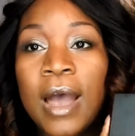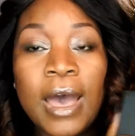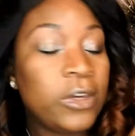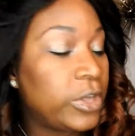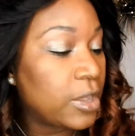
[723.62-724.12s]

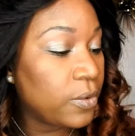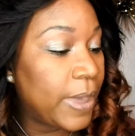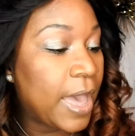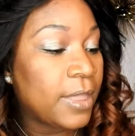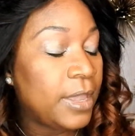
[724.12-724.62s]
eyeshadow
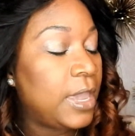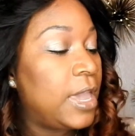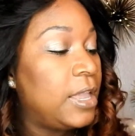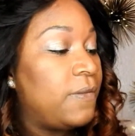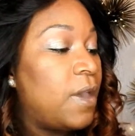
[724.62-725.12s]
palette,
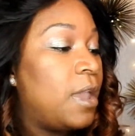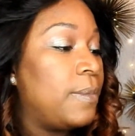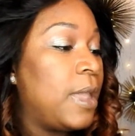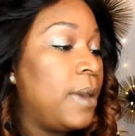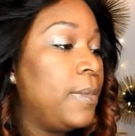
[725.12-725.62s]
and if I am
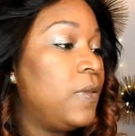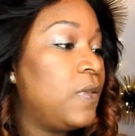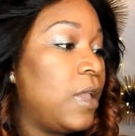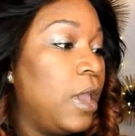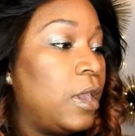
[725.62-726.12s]
not
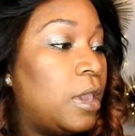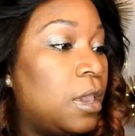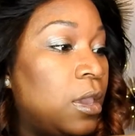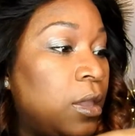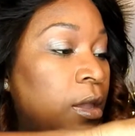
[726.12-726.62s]

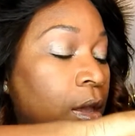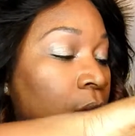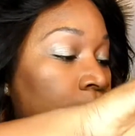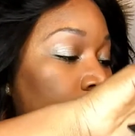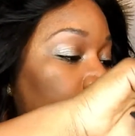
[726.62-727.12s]
mistaken,
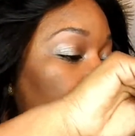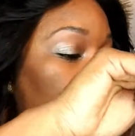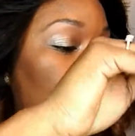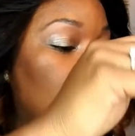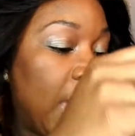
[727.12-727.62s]

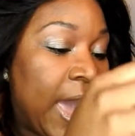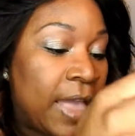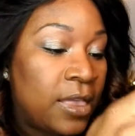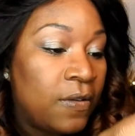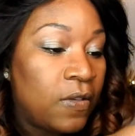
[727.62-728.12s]
because they
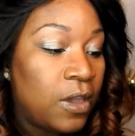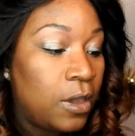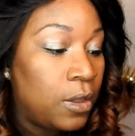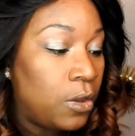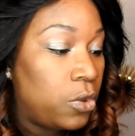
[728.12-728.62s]
had this
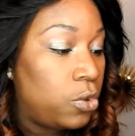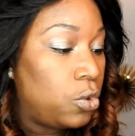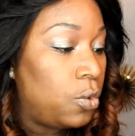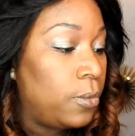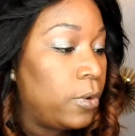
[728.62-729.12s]
in
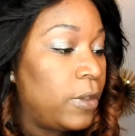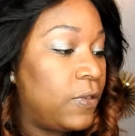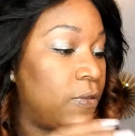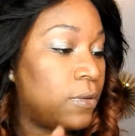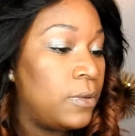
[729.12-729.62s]

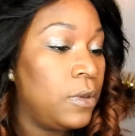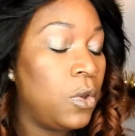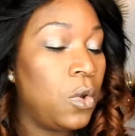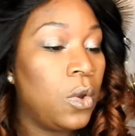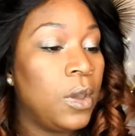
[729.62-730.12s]
numerous,
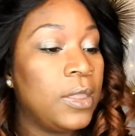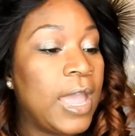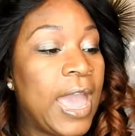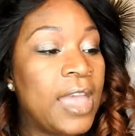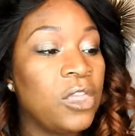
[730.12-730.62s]
they
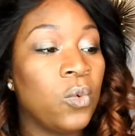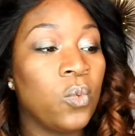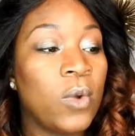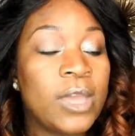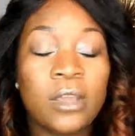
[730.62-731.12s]
had the
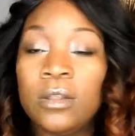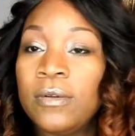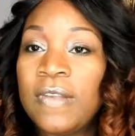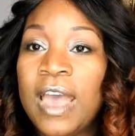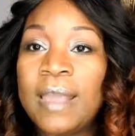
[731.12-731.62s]
regular
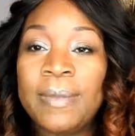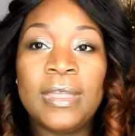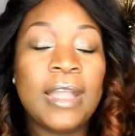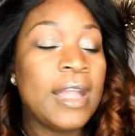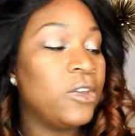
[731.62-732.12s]
type and then
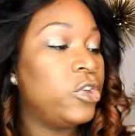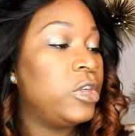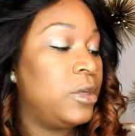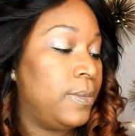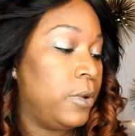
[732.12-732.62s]
they had the
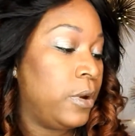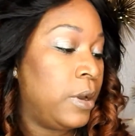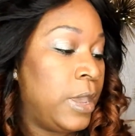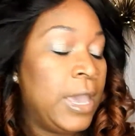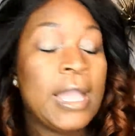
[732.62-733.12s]
shimmer,
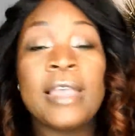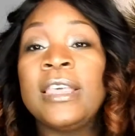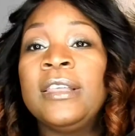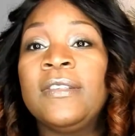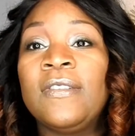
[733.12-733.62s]
and I
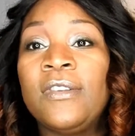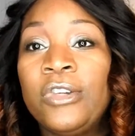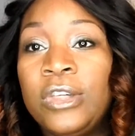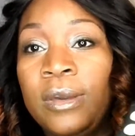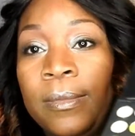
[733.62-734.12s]
think this is the
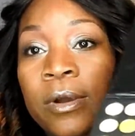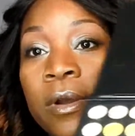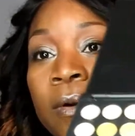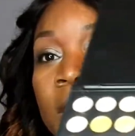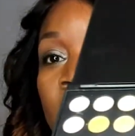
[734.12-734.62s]
shimmer.
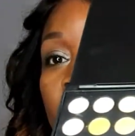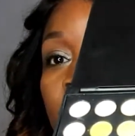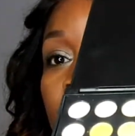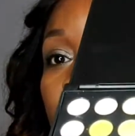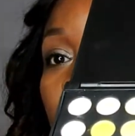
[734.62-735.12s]
Okay,
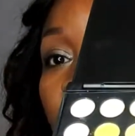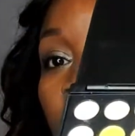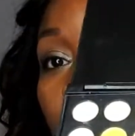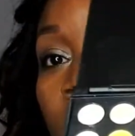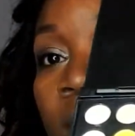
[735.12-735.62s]

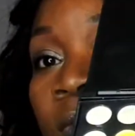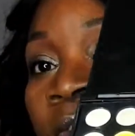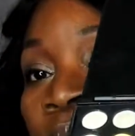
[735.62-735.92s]
so this is